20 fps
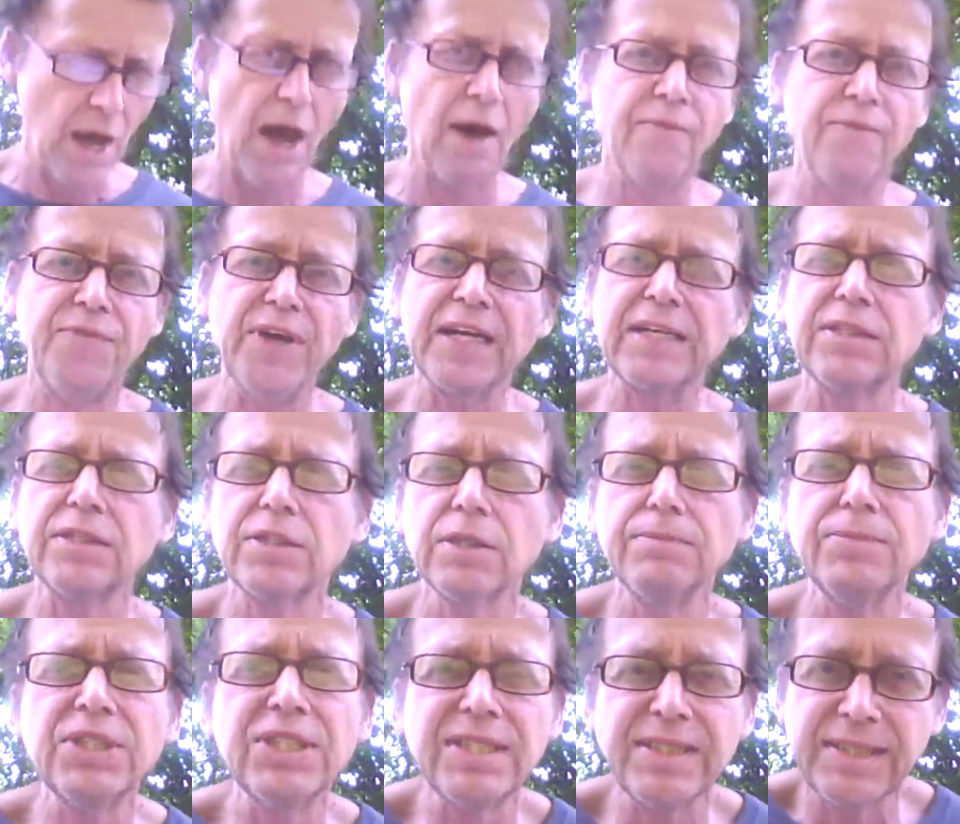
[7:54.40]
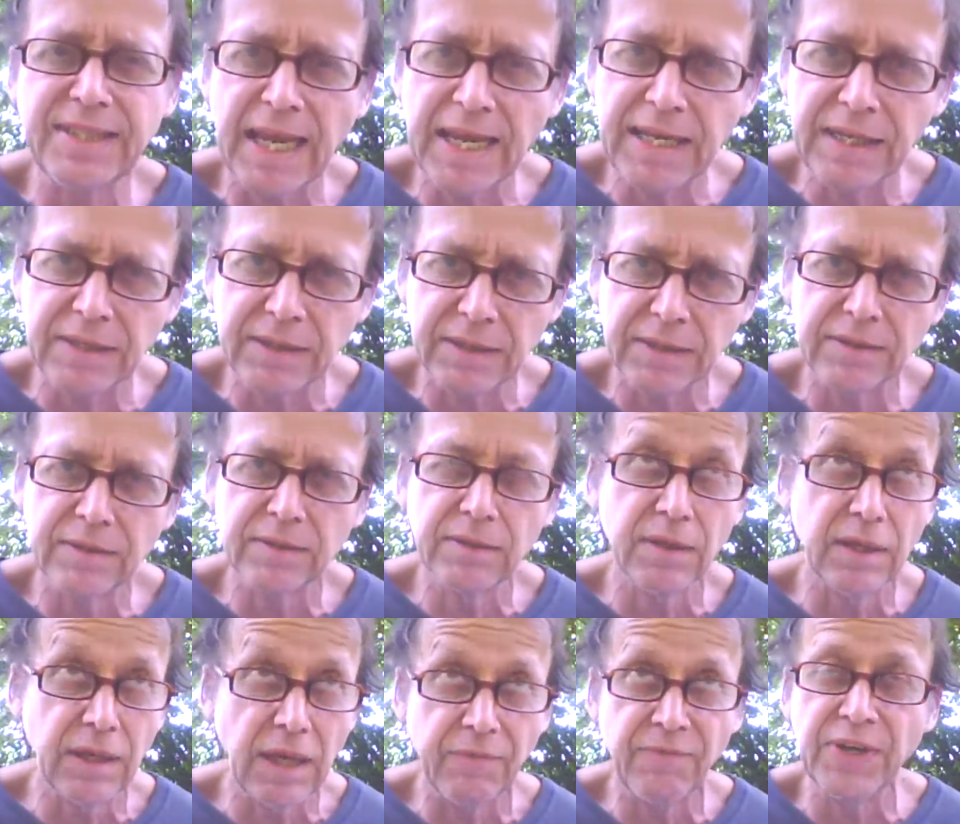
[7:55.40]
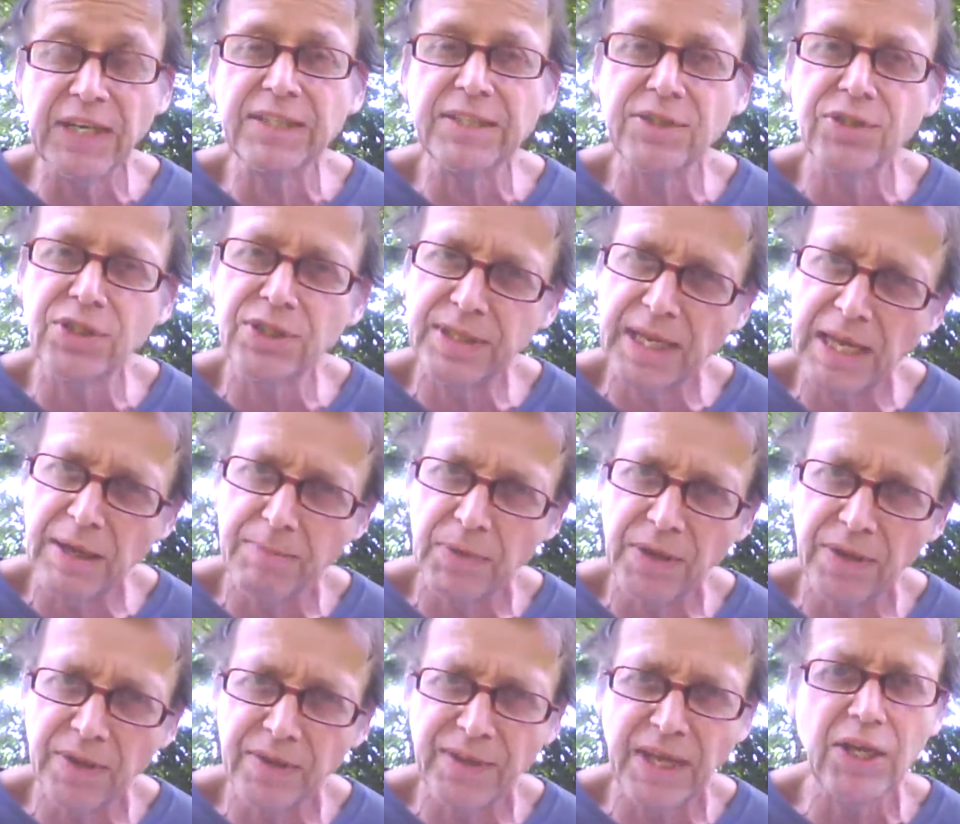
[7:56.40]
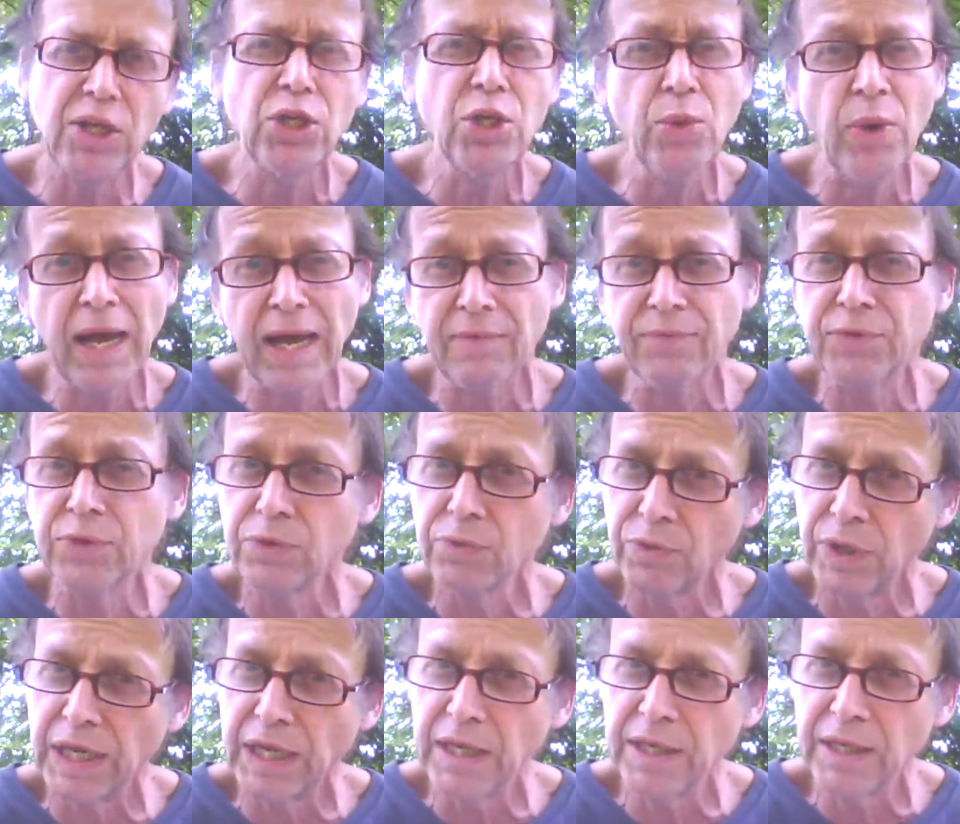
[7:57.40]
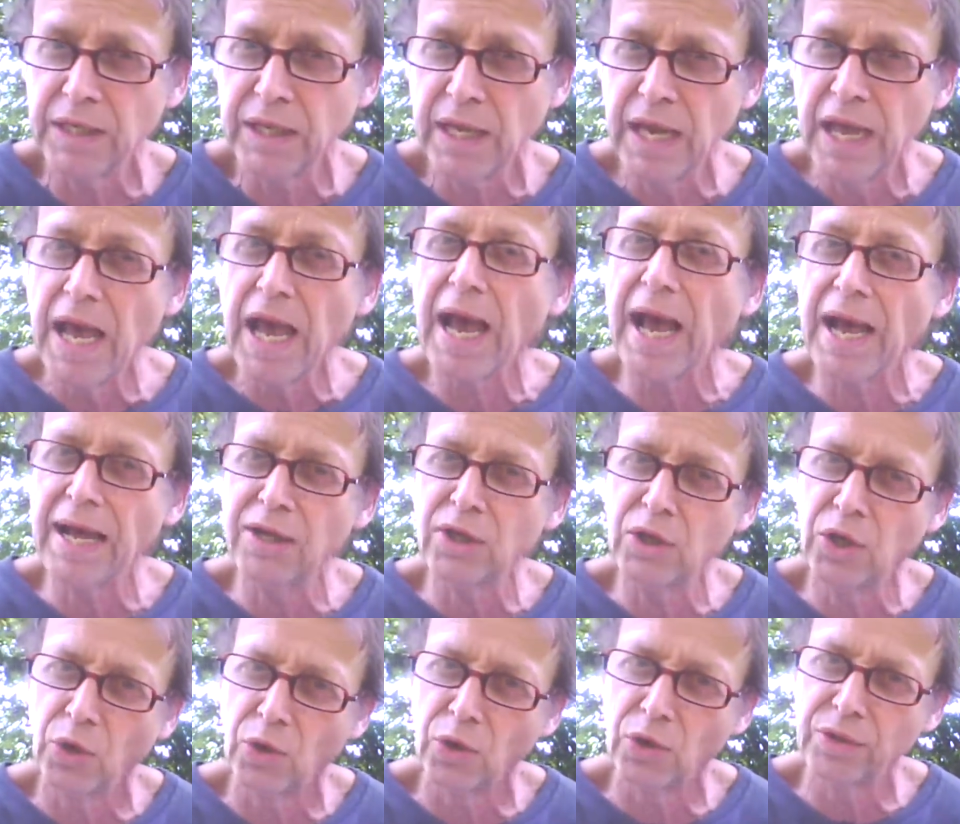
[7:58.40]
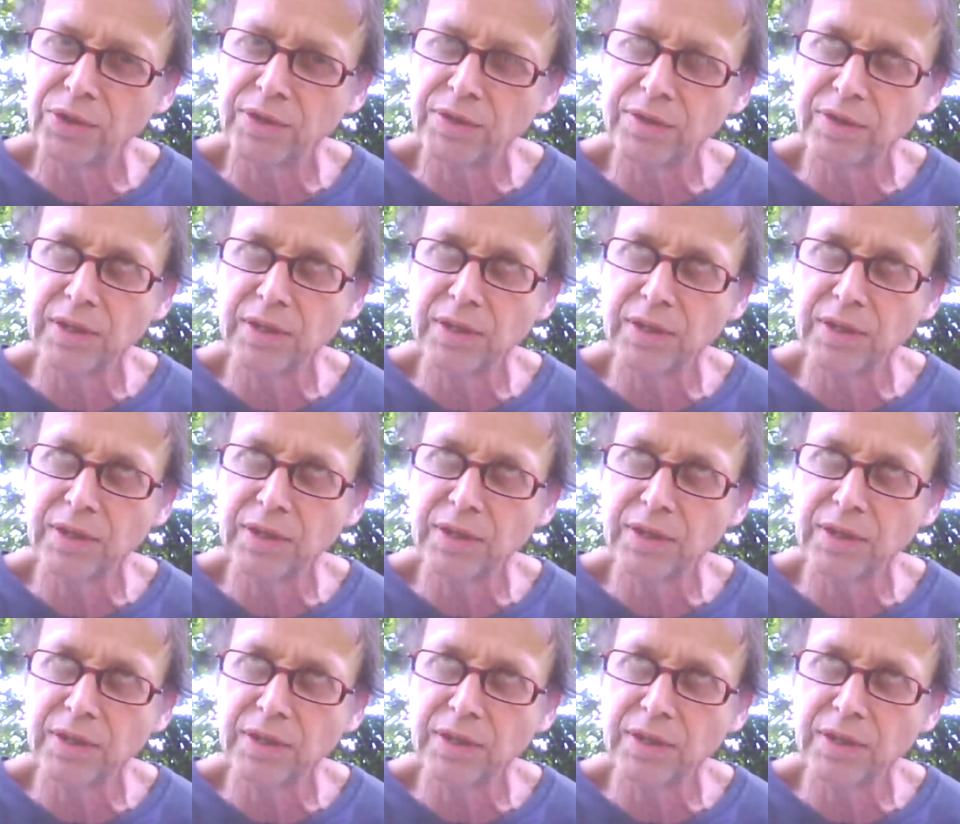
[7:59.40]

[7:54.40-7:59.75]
victim's statement that you have to read at court